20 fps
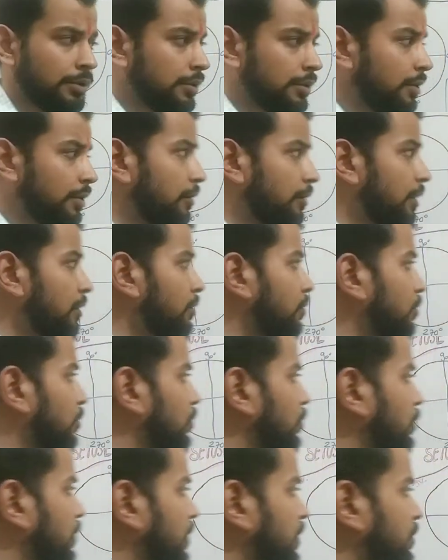The one
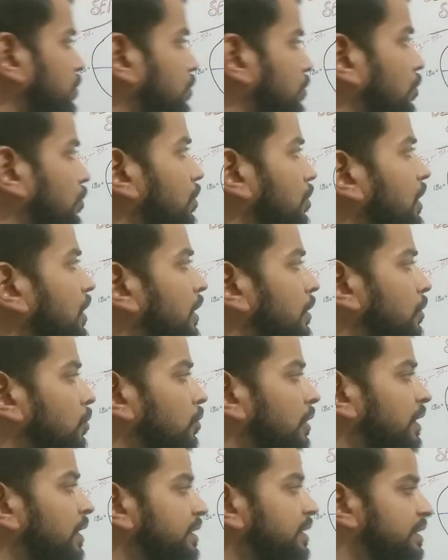who score and
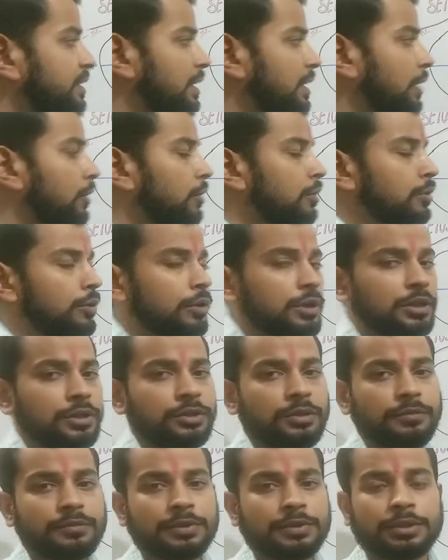who has a sound knowledge
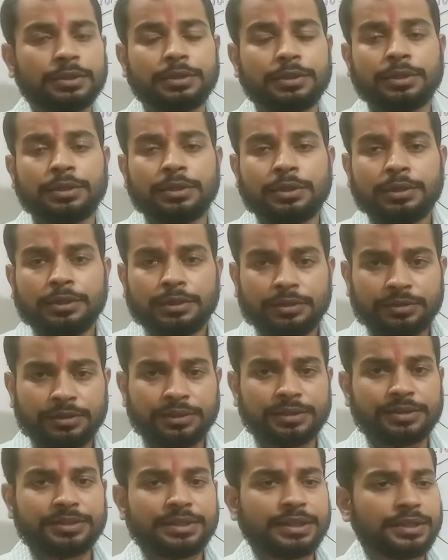of
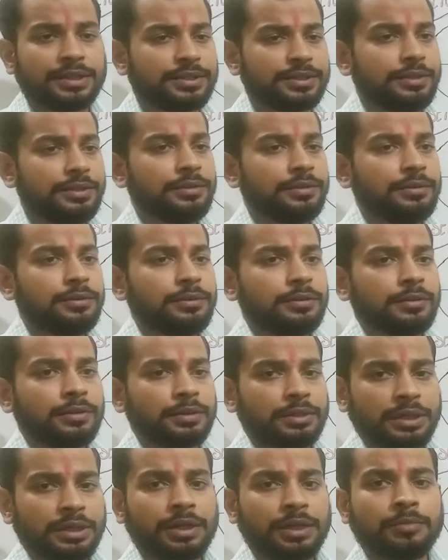this section
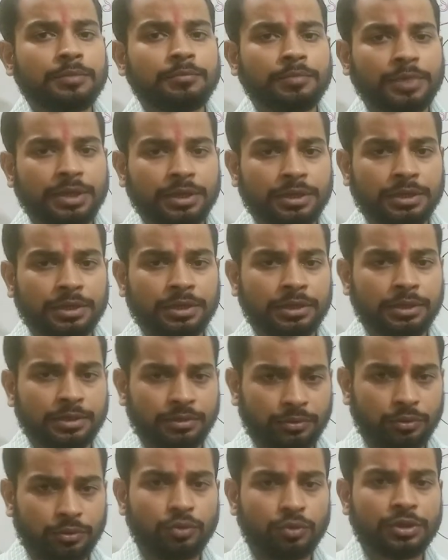can make
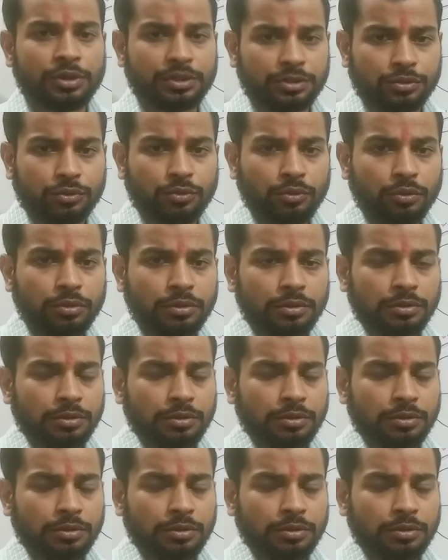a good score,